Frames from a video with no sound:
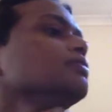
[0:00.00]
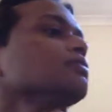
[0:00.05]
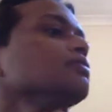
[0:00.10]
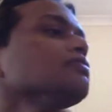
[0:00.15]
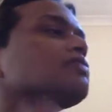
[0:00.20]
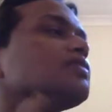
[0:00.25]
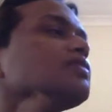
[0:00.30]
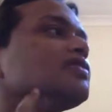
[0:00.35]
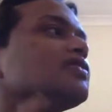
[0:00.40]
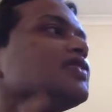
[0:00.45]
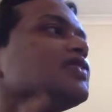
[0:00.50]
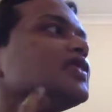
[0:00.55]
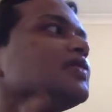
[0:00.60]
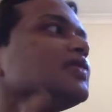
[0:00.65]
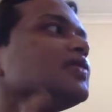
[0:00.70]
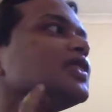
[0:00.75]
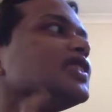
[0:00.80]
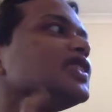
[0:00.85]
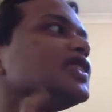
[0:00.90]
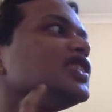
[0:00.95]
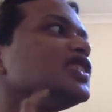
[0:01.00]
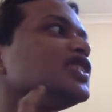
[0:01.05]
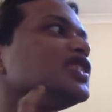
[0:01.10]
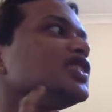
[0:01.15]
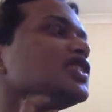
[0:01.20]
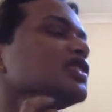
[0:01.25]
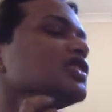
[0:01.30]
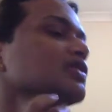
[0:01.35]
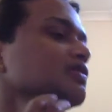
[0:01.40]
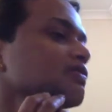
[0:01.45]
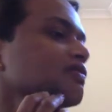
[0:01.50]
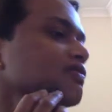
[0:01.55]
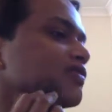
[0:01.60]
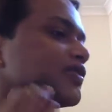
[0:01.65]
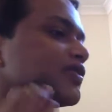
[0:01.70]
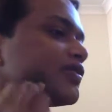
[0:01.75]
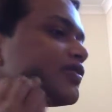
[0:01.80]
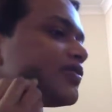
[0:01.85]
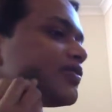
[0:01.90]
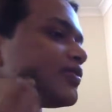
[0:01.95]
Oh, it's a bit itchy
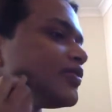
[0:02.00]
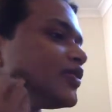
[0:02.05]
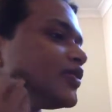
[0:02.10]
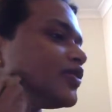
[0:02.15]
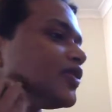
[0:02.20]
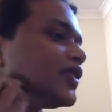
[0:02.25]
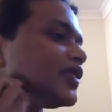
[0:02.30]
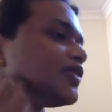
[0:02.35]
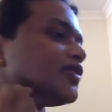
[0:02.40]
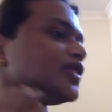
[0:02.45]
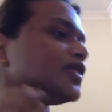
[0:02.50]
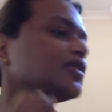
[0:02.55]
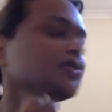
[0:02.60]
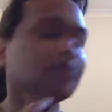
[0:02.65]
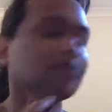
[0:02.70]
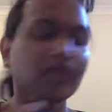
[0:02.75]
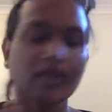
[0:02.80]
for some strange reason.